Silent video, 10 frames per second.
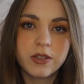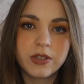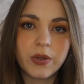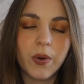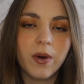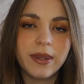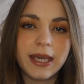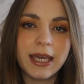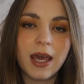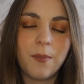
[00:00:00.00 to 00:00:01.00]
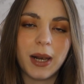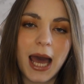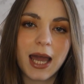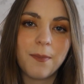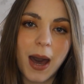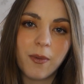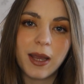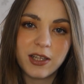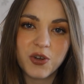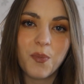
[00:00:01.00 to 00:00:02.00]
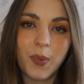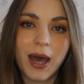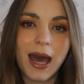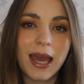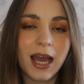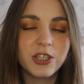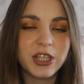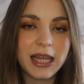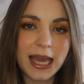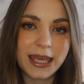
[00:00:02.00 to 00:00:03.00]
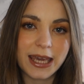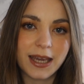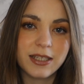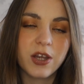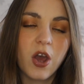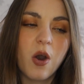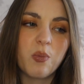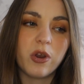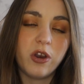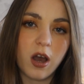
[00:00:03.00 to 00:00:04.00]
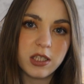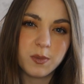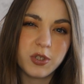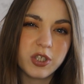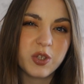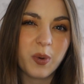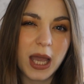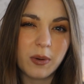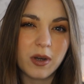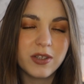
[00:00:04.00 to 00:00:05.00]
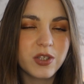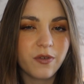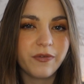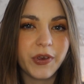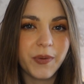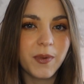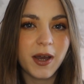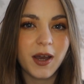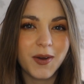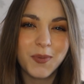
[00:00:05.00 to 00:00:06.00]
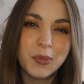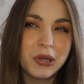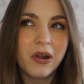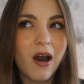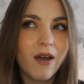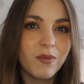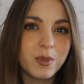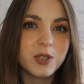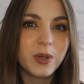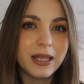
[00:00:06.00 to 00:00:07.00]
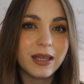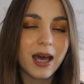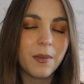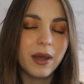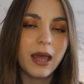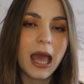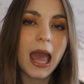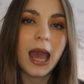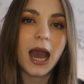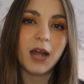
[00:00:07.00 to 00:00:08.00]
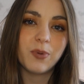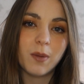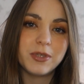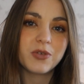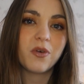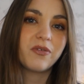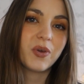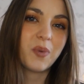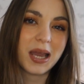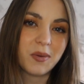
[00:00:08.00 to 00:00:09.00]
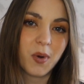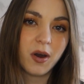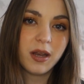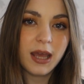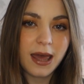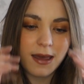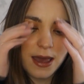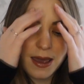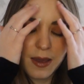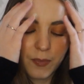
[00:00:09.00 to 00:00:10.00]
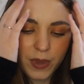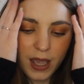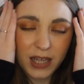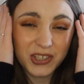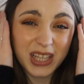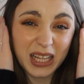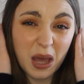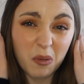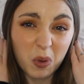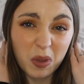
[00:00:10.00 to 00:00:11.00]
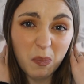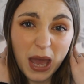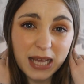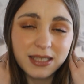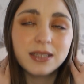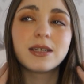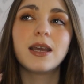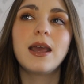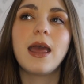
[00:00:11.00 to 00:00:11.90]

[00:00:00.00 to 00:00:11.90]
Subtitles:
So the black batwing jumper, I actually like it, but not as much as the white one. So if you were umming and ahhing between them, I'd probably go for the white one. I just like that one the best.